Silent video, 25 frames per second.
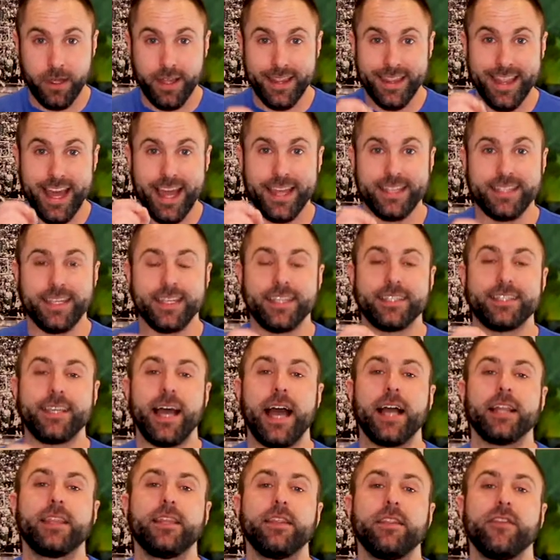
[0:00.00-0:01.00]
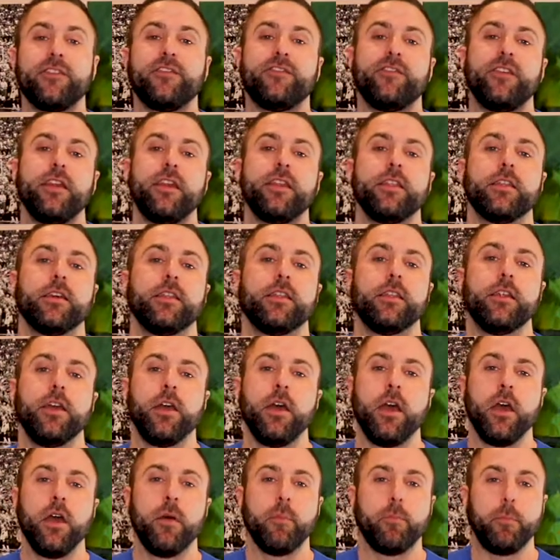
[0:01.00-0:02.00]
the feeling
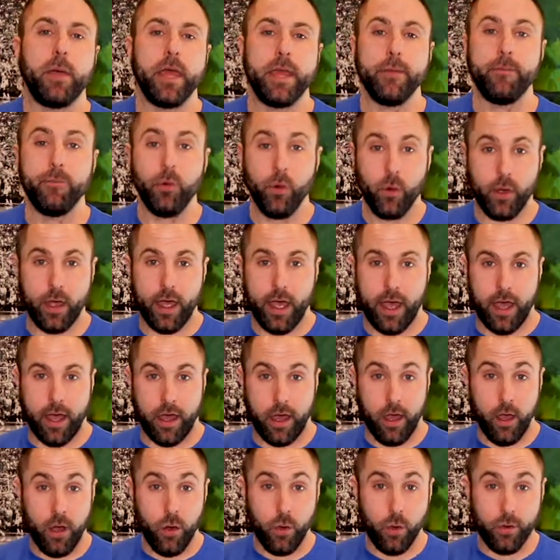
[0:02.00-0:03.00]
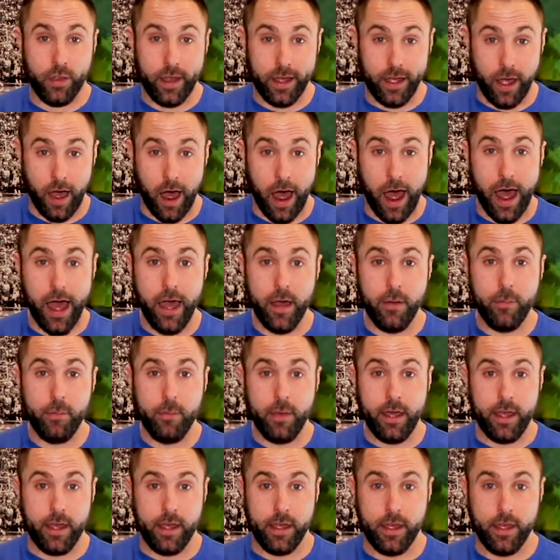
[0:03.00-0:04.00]
people get when they hire
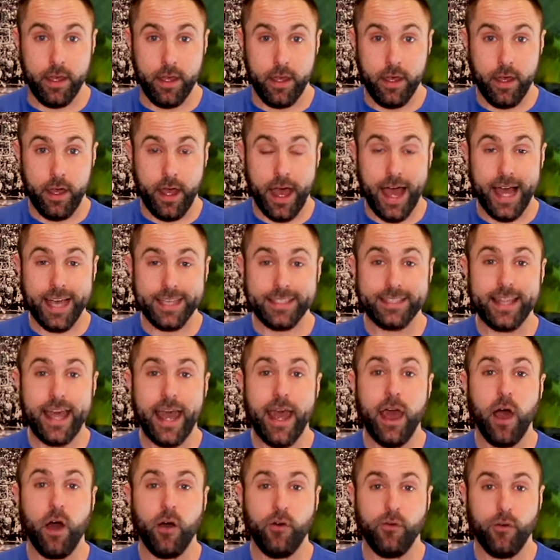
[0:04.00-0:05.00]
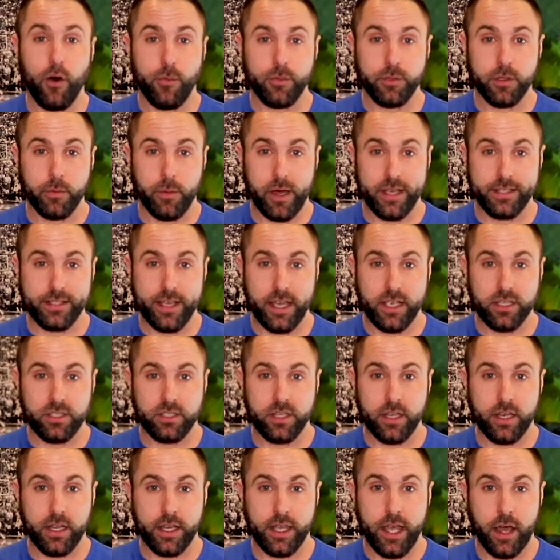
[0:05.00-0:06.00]
me as their health
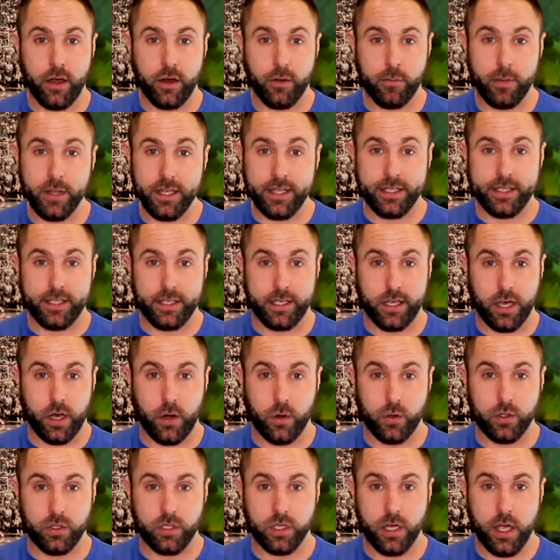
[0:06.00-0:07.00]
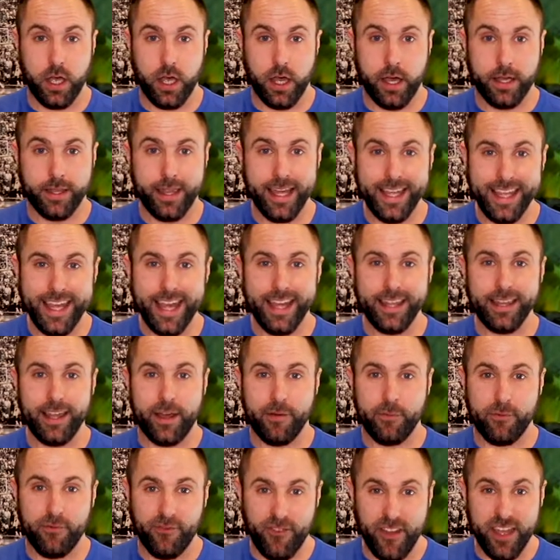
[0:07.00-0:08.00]
optimization and accountability coach. They get
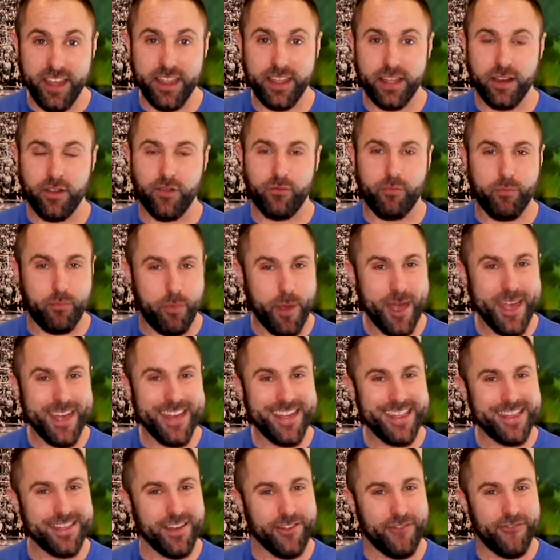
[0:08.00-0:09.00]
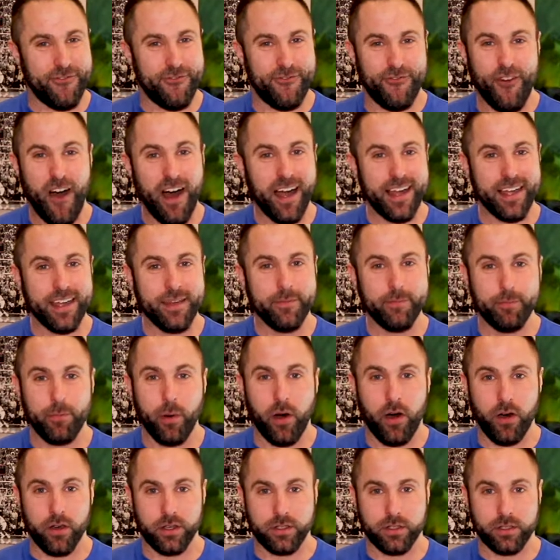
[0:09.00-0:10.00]
that feeling of being the fucking
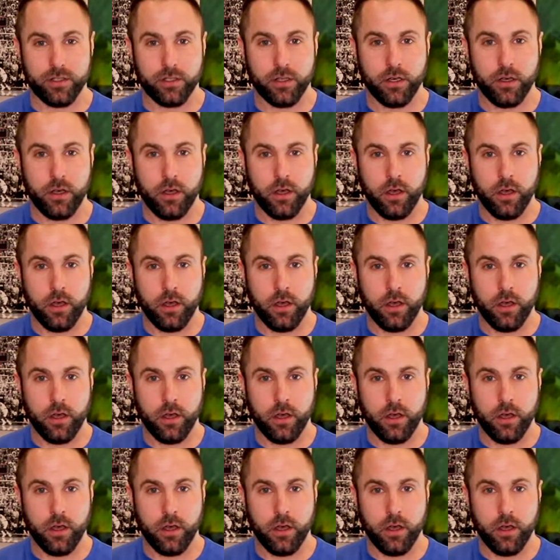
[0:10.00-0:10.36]
boss.